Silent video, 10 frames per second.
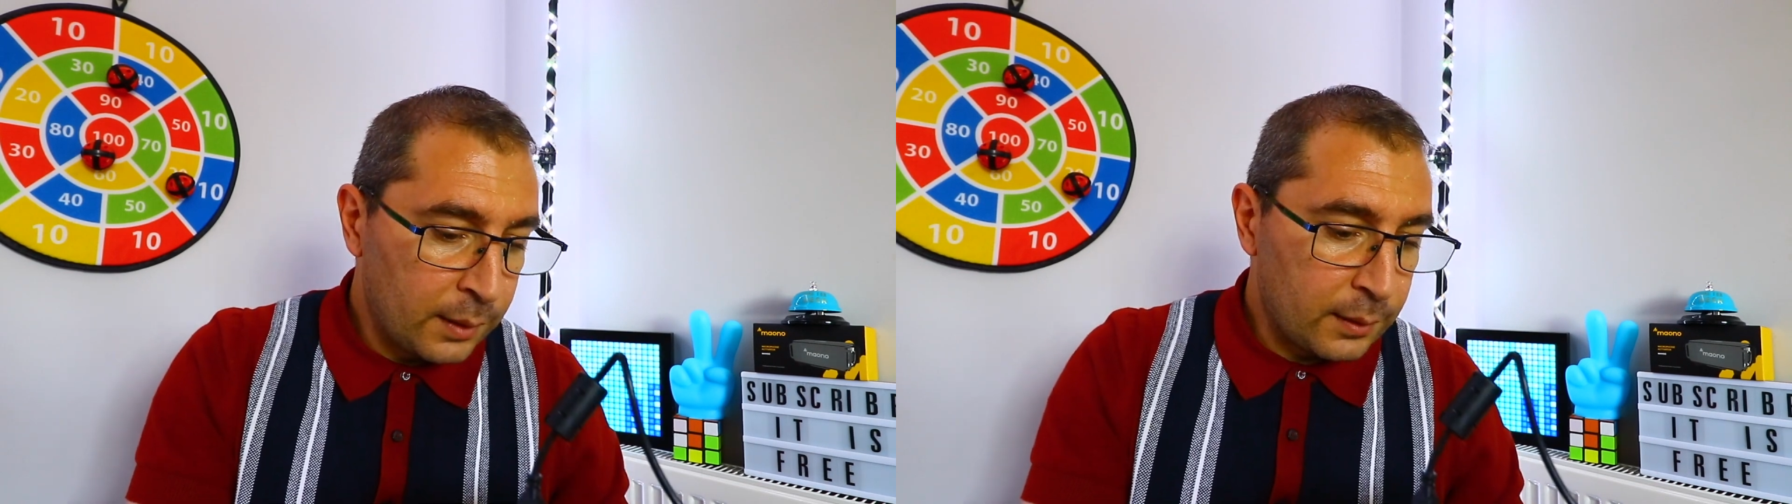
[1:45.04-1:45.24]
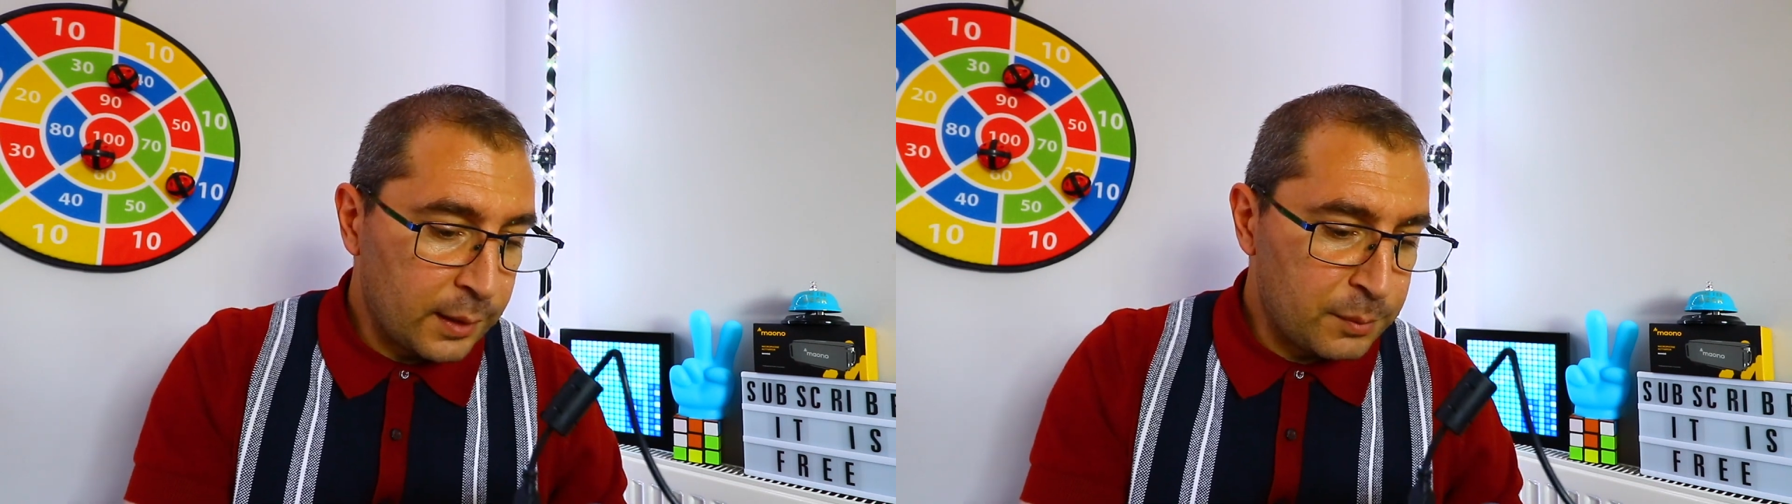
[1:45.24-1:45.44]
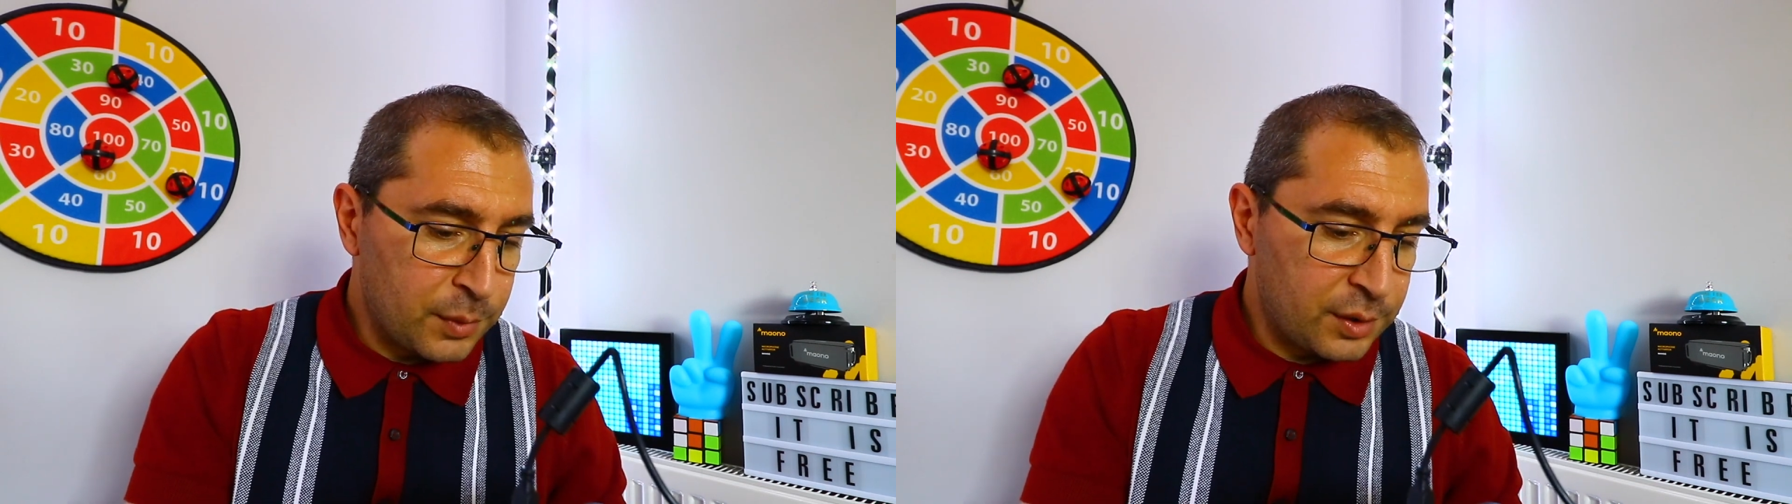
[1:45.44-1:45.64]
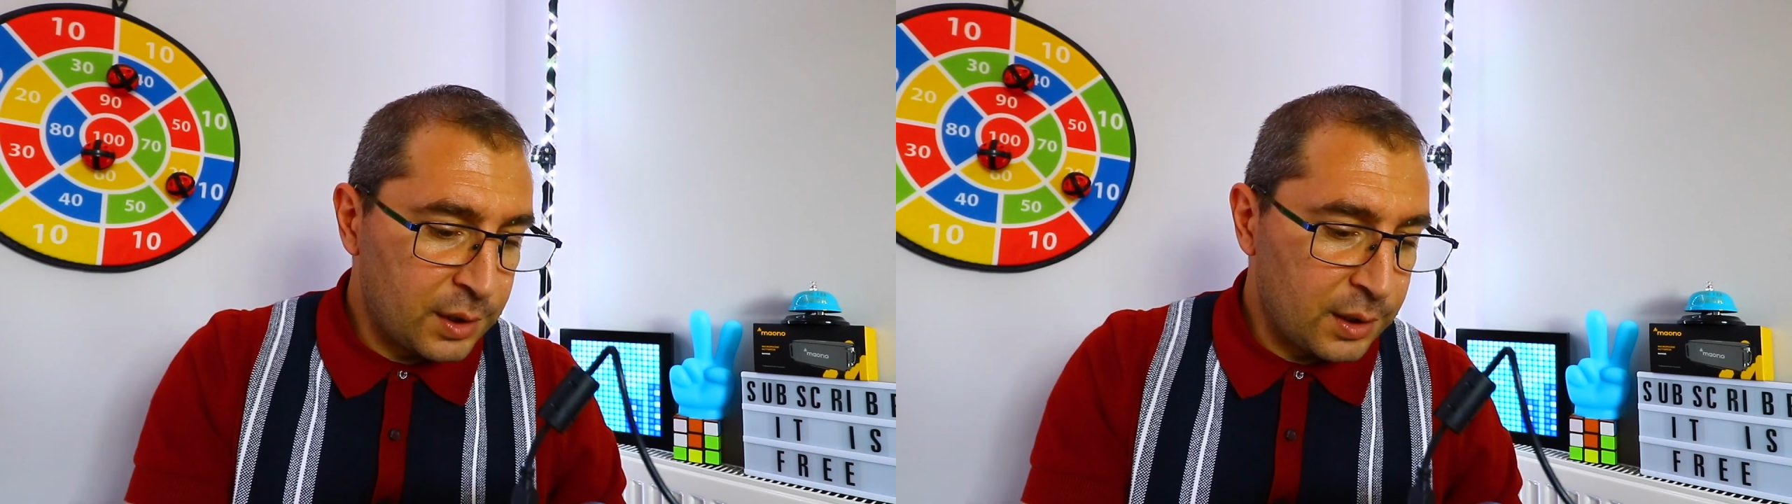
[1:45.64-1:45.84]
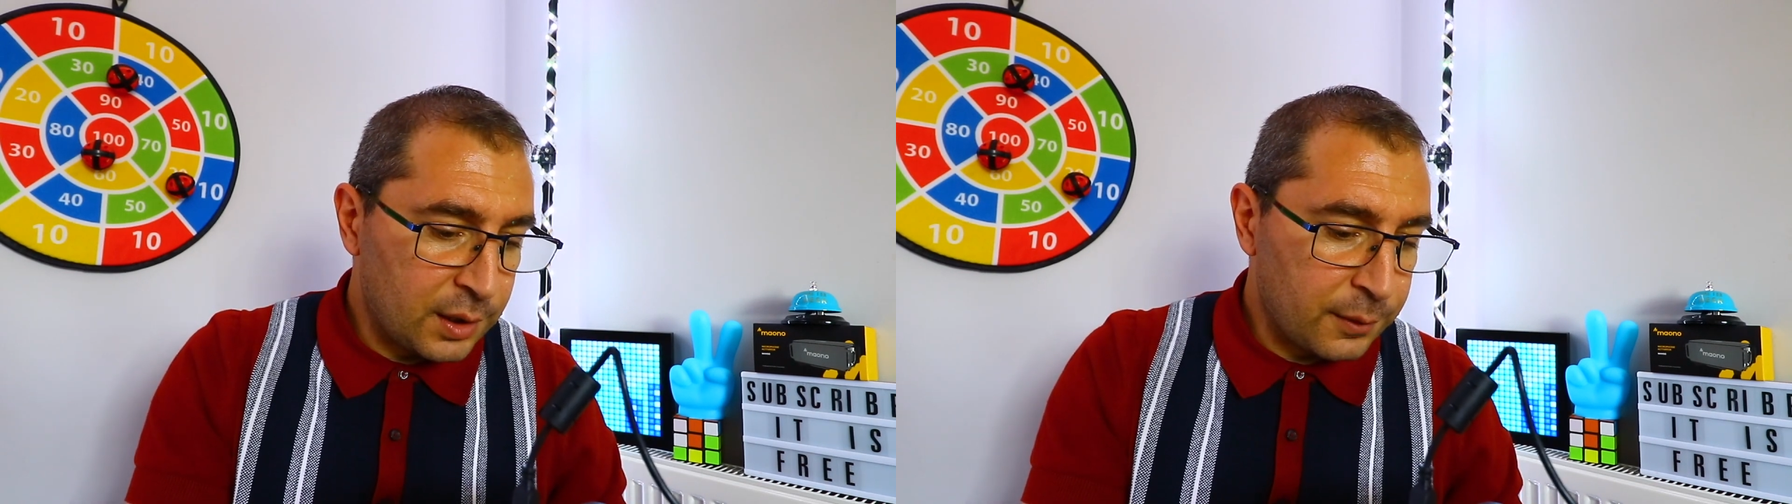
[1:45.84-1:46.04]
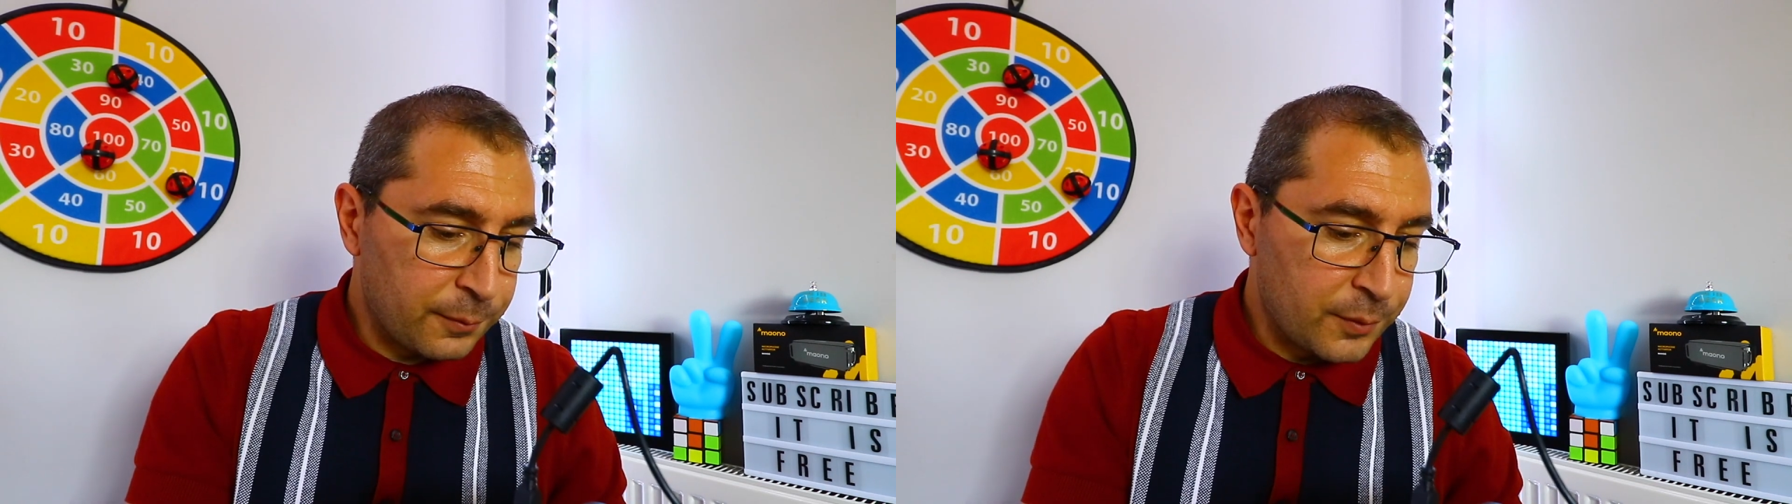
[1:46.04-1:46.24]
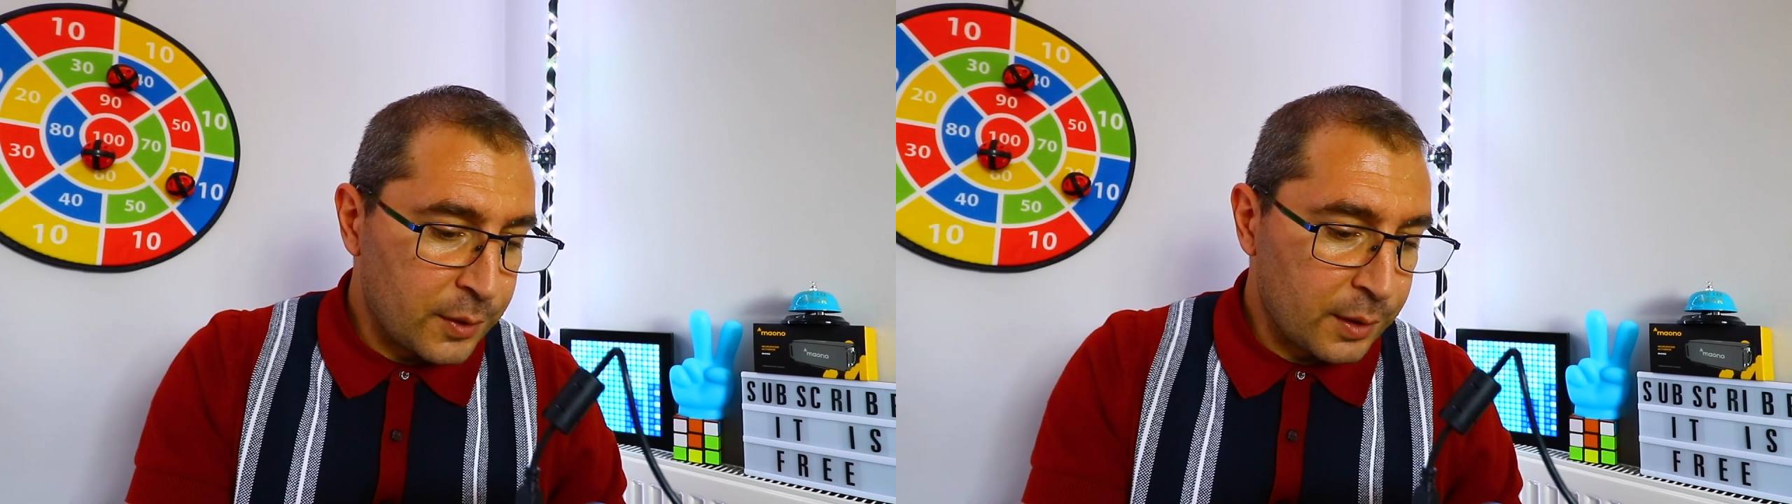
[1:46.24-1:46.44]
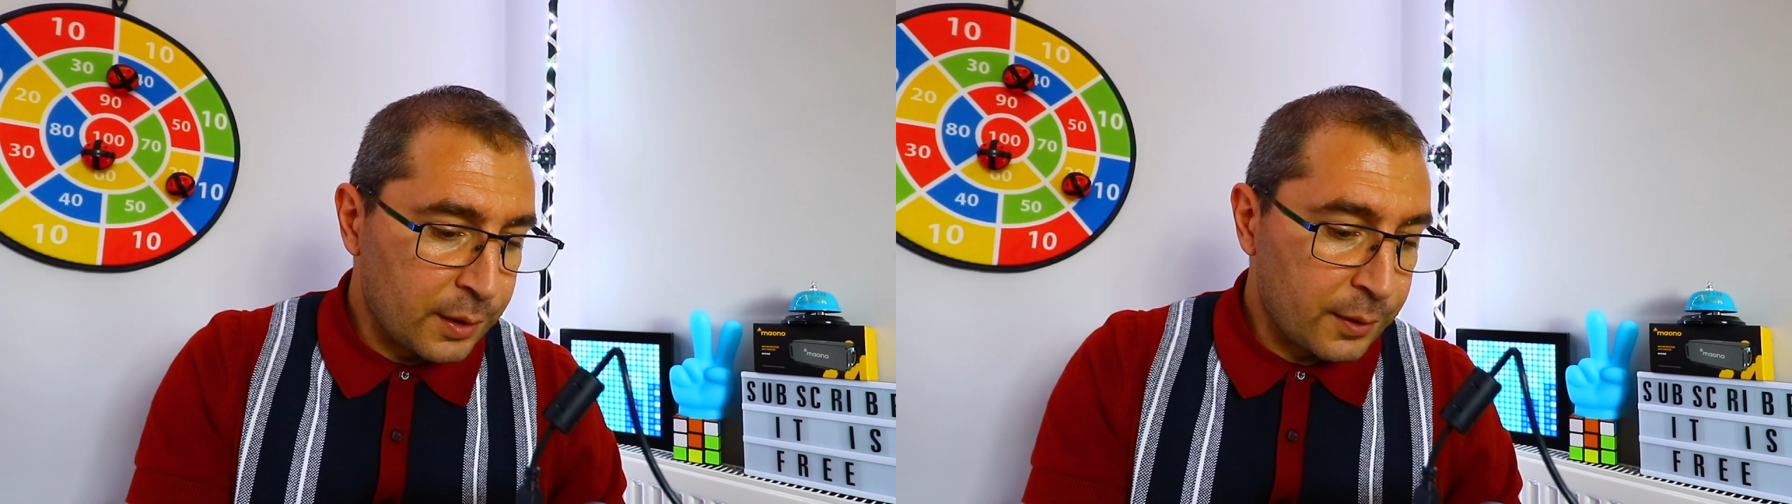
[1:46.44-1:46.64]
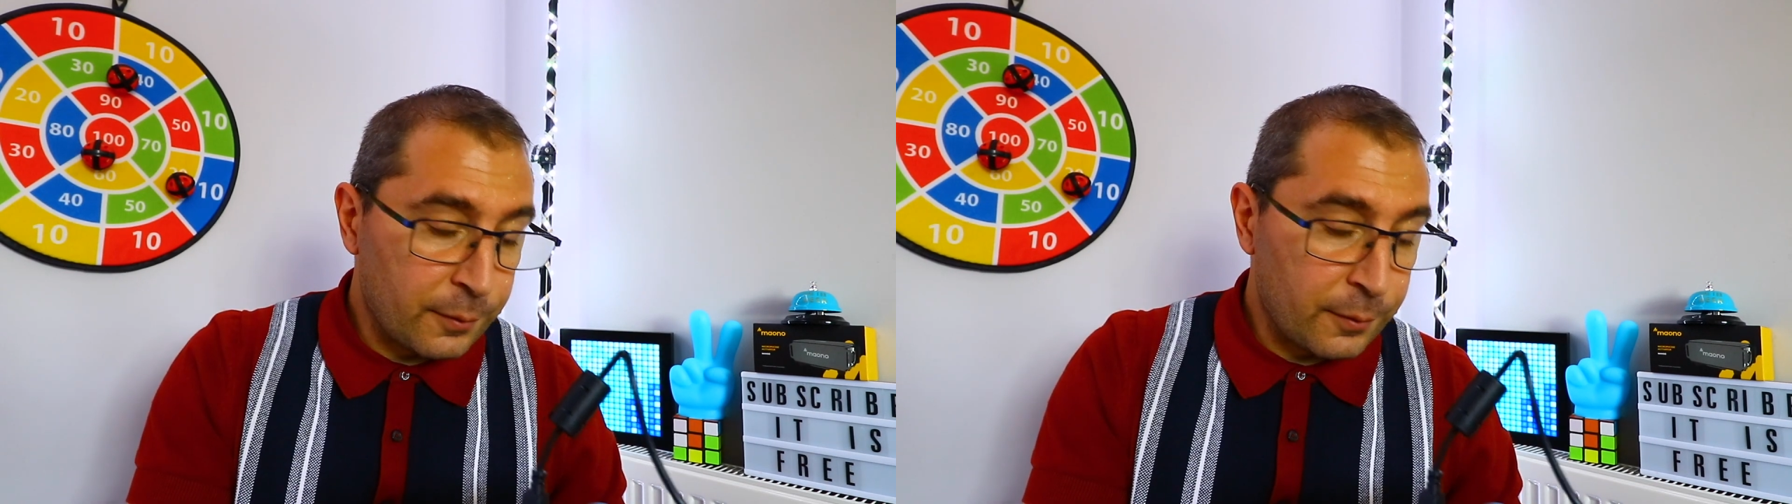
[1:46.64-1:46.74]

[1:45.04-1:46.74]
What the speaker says: Let me see if the